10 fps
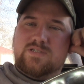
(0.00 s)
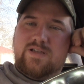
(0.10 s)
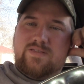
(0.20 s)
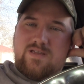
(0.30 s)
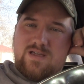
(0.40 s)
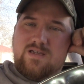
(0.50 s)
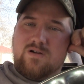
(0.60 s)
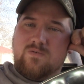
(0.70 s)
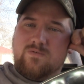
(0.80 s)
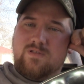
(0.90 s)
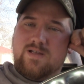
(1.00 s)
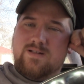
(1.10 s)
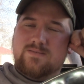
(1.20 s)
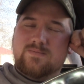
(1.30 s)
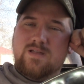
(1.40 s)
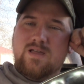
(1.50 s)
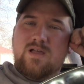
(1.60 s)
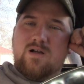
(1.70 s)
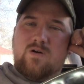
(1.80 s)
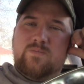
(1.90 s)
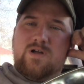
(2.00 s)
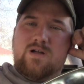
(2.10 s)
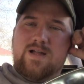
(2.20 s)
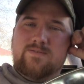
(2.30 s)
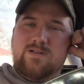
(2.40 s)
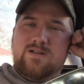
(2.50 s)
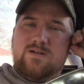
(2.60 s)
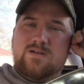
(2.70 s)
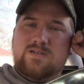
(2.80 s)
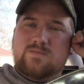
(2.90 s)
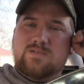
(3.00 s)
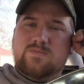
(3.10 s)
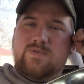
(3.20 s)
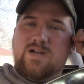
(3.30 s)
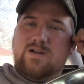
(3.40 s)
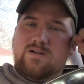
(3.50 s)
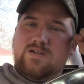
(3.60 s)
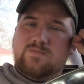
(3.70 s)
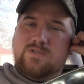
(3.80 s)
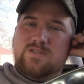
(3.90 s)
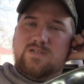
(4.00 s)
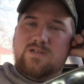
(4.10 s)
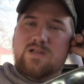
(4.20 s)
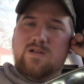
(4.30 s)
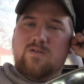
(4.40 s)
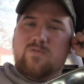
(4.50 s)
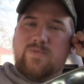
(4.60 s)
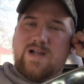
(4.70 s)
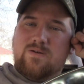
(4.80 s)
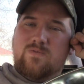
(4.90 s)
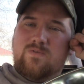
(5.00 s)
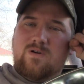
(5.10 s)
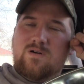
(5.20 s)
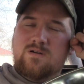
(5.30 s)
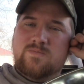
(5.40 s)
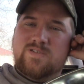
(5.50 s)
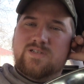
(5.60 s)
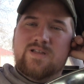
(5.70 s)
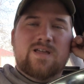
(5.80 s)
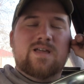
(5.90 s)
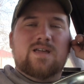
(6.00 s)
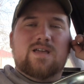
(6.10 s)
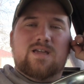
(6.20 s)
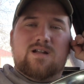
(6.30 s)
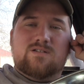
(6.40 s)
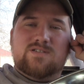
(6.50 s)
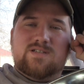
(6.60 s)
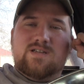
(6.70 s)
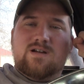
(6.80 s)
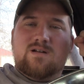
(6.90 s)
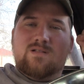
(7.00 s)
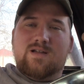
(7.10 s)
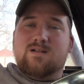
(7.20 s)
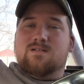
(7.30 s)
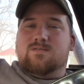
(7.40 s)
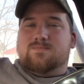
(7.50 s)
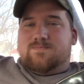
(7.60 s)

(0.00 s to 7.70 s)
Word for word: to say thank y'all for that. Hope y'all have a good Christmas. Merry Christmas from Bagwell Farms. And I'll see y'all later.